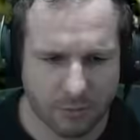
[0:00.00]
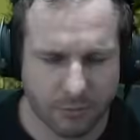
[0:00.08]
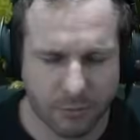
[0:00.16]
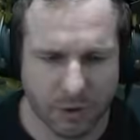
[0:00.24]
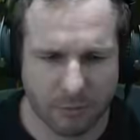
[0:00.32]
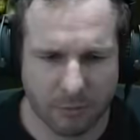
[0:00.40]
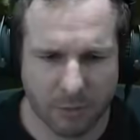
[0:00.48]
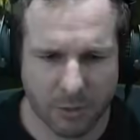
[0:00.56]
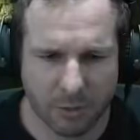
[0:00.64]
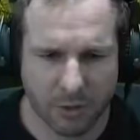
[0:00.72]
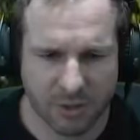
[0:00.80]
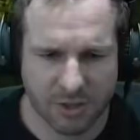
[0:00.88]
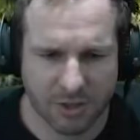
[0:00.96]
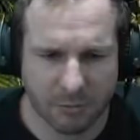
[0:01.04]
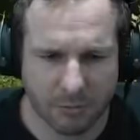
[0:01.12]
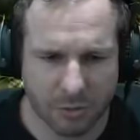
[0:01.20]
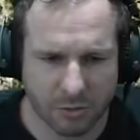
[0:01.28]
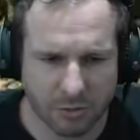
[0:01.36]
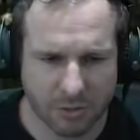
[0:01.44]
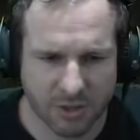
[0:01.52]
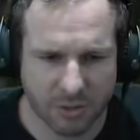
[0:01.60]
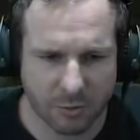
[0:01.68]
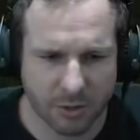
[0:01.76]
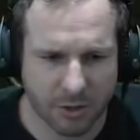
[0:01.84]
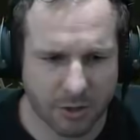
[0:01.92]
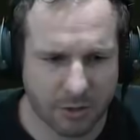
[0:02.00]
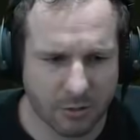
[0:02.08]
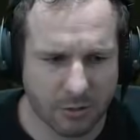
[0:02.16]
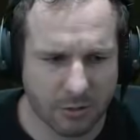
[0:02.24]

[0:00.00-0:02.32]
I remember it's in the middle somewhere.